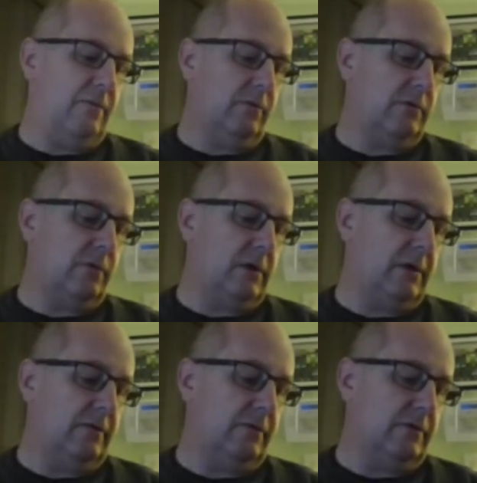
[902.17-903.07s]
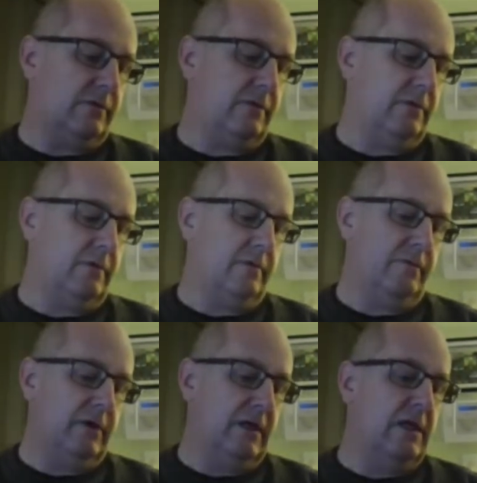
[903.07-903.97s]
was when it was
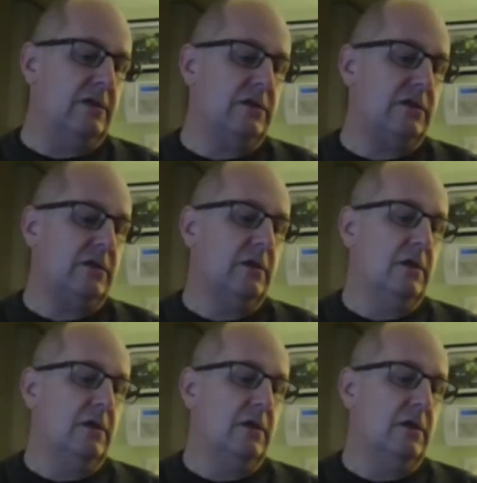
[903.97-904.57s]
released.